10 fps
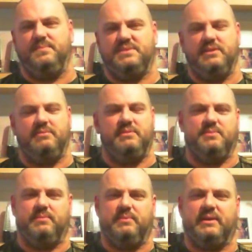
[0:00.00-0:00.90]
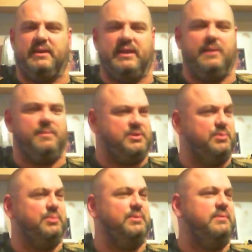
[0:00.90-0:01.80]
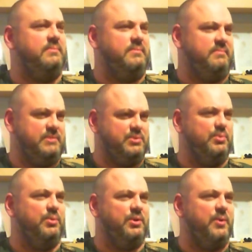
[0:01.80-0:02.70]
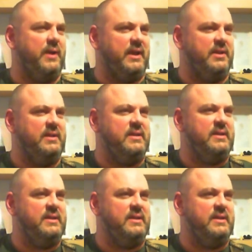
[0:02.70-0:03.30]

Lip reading: series, we're going to keep it short and quick